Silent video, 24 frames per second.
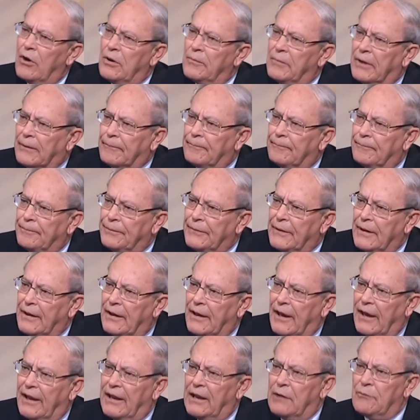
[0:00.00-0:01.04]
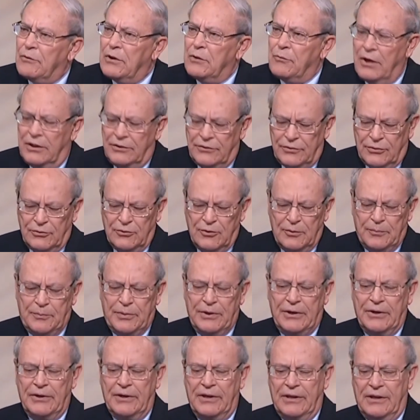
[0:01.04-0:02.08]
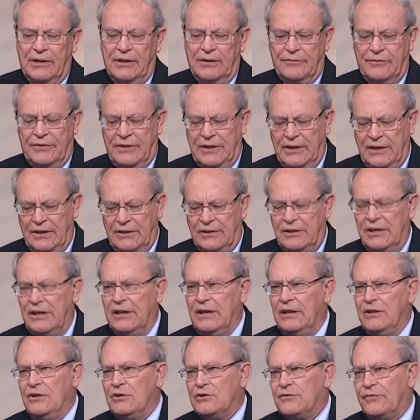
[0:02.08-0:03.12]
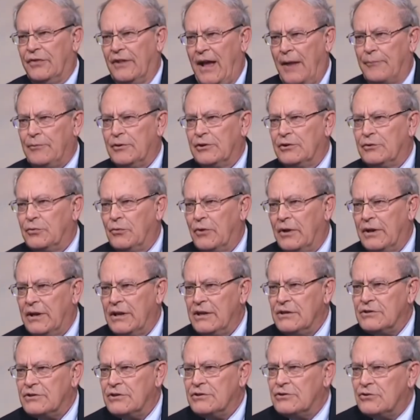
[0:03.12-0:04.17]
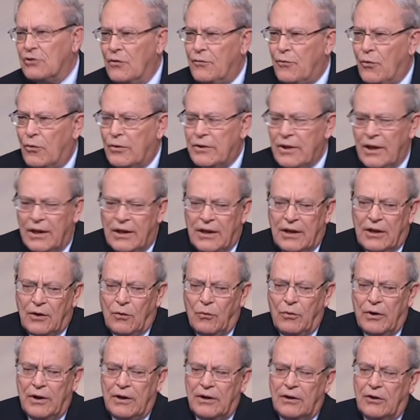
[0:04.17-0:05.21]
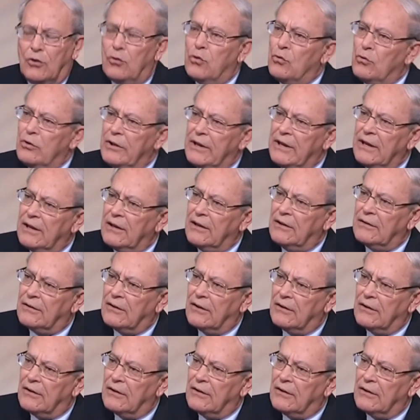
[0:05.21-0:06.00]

warming. And then we went through a period of the teens, flapper twenties, and so forth, where cooling